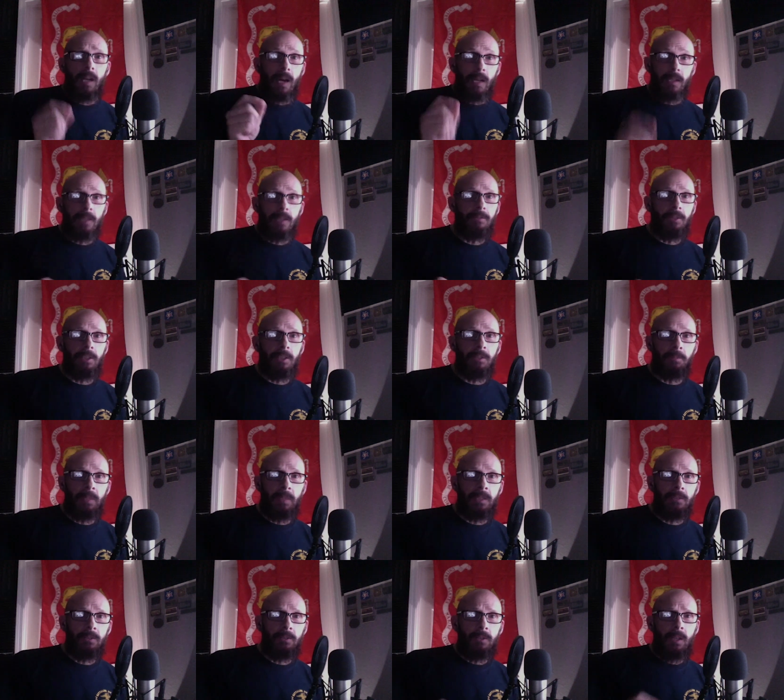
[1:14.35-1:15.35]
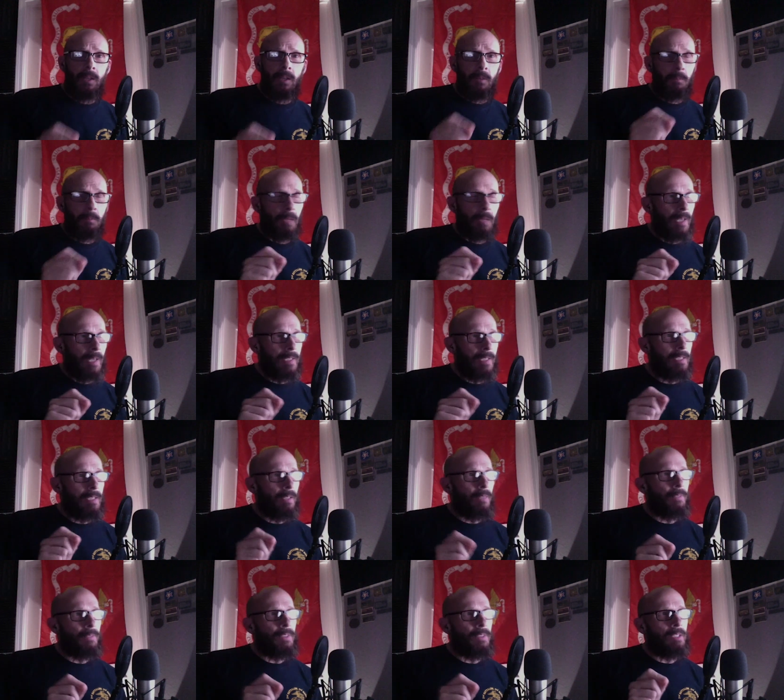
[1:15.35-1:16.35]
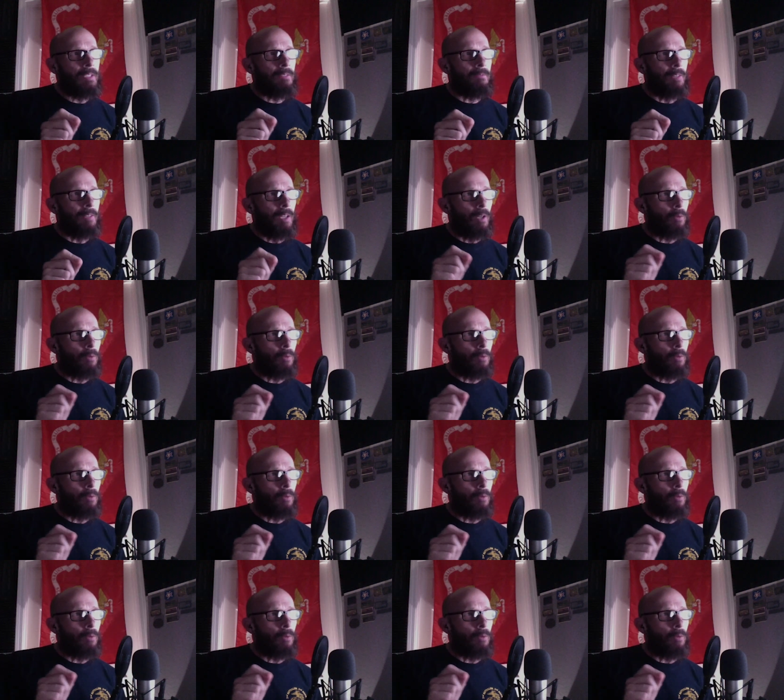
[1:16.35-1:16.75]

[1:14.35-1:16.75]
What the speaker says: love a good meal, but I can't think of